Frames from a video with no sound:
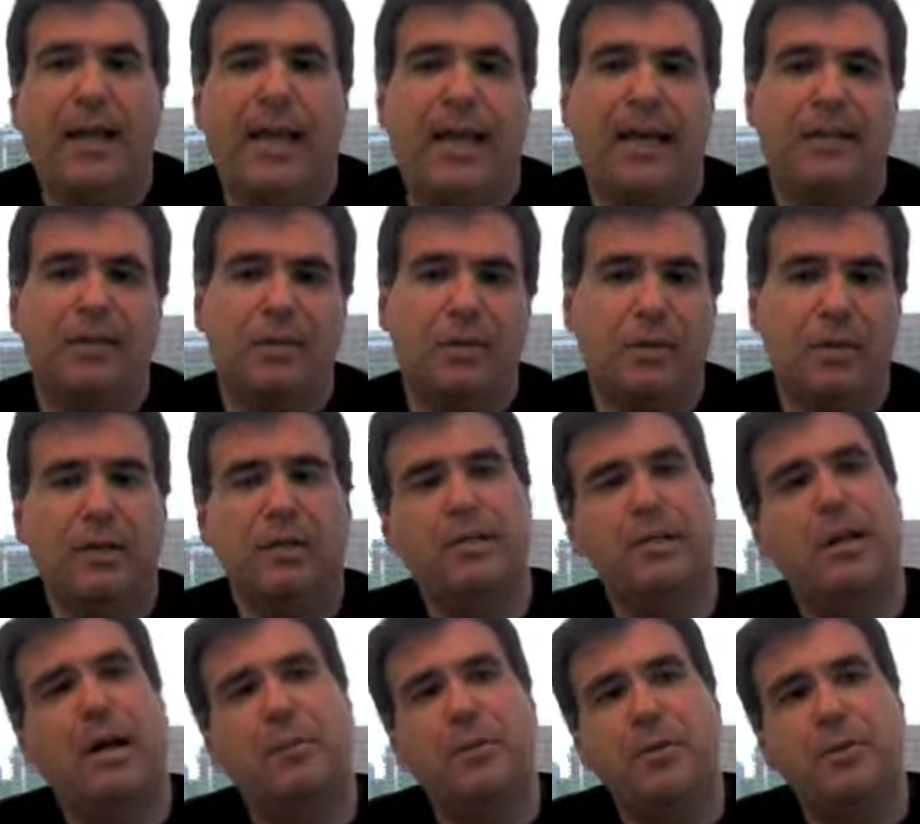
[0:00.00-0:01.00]
And so here's
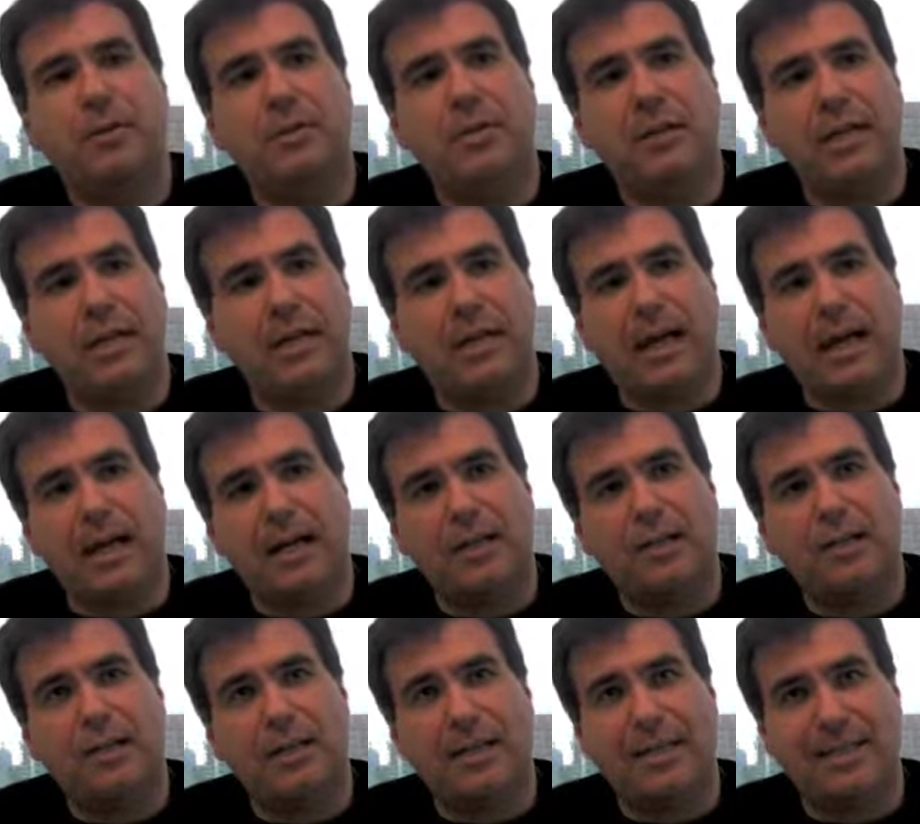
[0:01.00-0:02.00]
an opportunity to
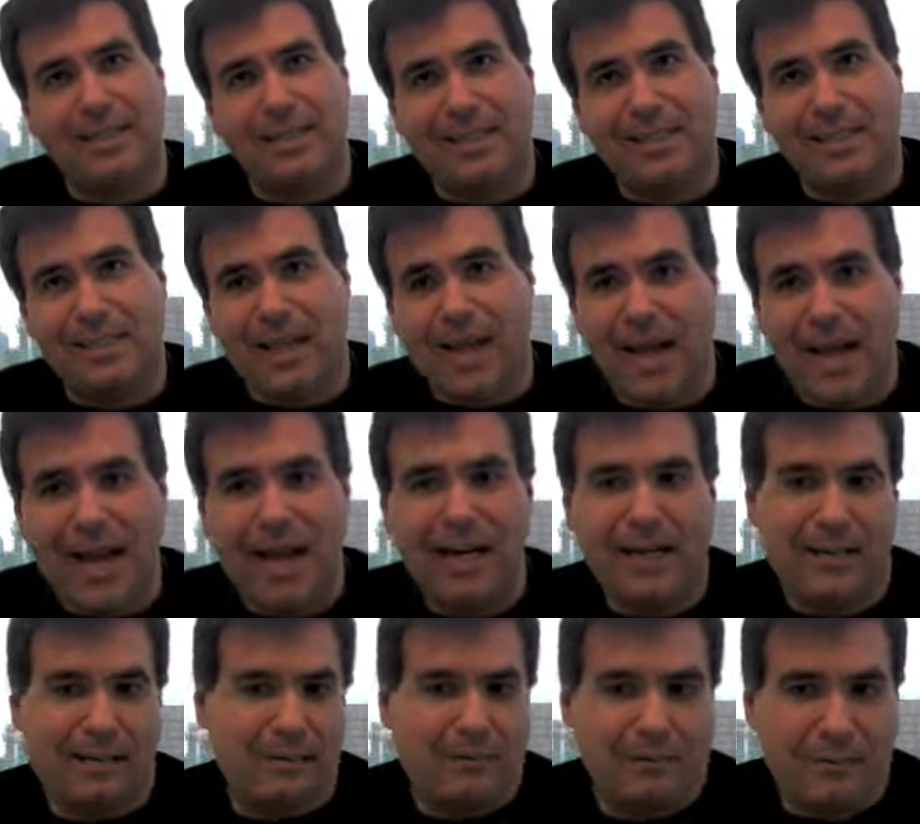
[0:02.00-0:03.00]
actually tact,
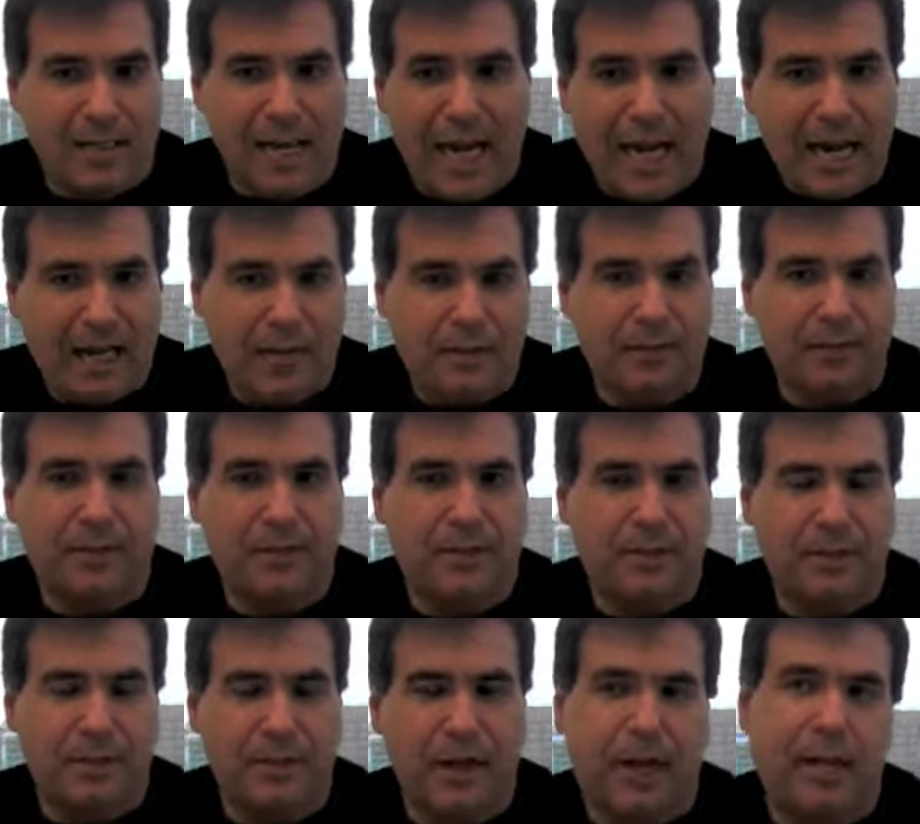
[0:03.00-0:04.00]

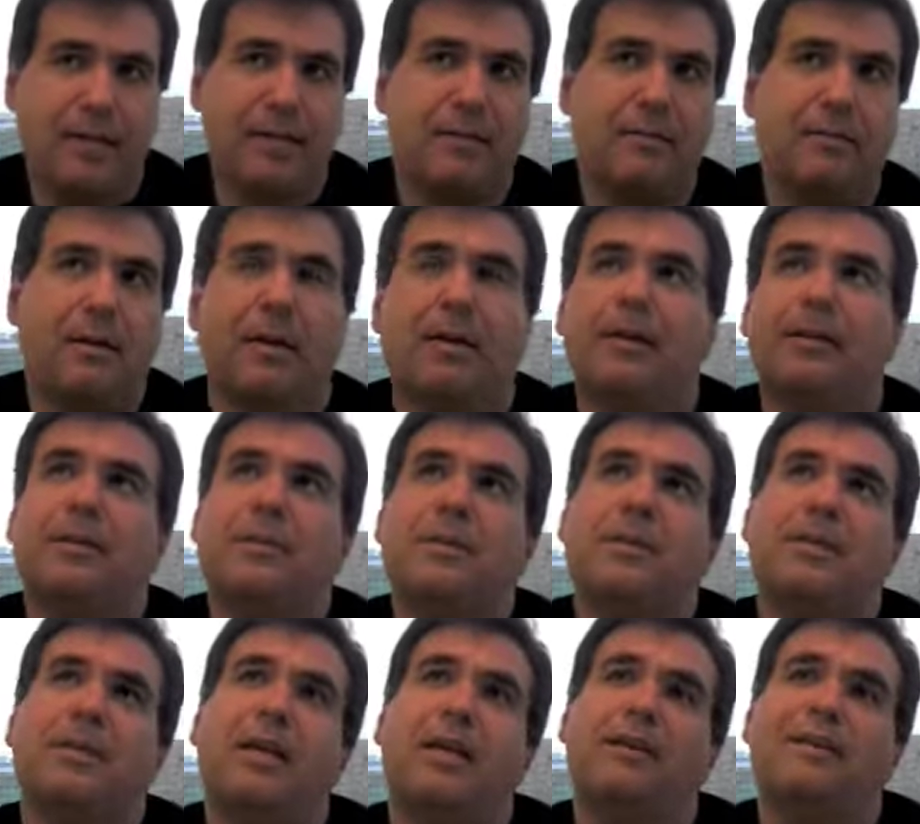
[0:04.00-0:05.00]
tactful, I guess, uh, let me
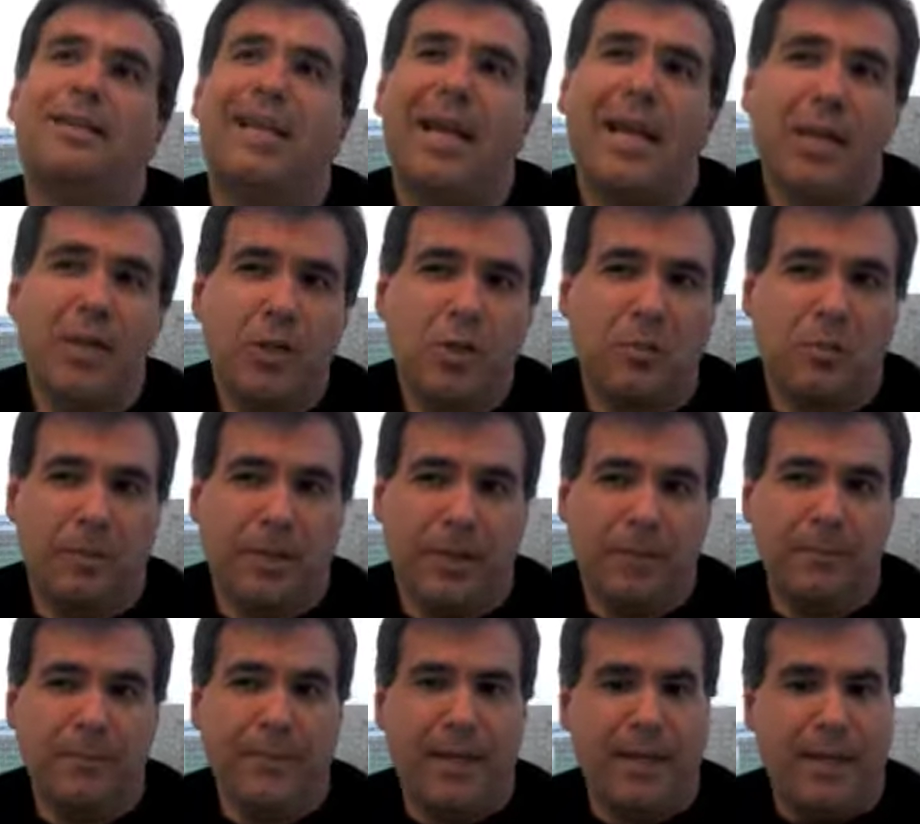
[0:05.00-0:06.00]
say tangibly,